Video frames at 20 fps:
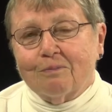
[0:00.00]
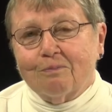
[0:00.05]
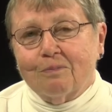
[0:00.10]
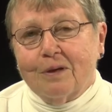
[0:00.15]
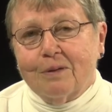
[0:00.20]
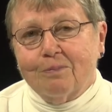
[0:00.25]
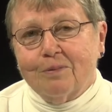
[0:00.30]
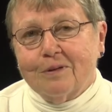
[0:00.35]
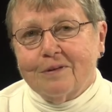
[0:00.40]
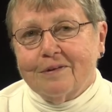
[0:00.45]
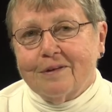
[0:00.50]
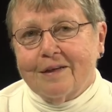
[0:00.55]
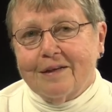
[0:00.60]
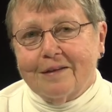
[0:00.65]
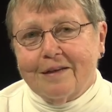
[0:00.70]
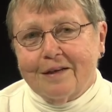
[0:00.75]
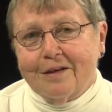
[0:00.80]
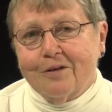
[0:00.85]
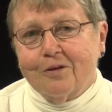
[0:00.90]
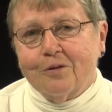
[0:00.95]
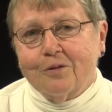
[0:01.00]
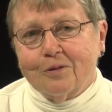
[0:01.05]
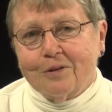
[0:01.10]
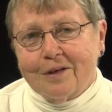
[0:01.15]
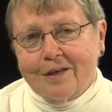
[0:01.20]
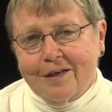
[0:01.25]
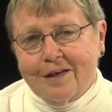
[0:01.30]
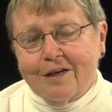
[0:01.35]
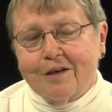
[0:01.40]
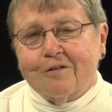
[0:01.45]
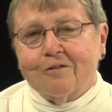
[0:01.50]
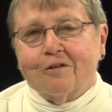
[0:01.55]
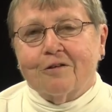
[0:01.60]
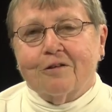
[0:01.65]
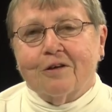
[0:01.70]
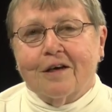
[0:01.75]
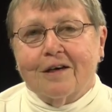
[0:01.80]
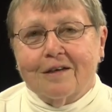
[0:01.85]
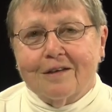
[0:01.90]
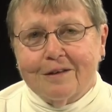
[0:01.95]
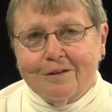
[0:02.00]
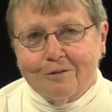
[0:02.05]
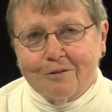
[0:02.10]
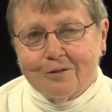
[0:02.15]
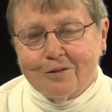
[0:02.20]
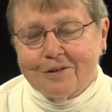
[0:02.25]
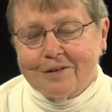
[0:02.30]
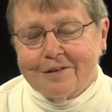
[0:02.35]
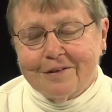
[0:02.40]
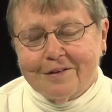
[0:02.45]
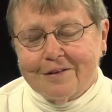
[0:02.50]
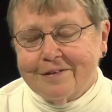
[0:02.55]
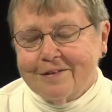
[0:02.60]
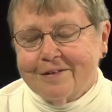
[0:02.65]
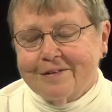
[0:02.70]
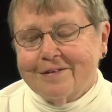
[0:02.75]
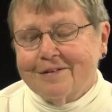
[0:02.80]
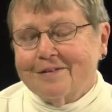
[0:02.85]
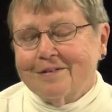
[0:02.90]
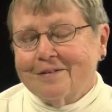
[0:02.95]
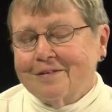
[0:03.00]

people say they don't care, they're not interested, it just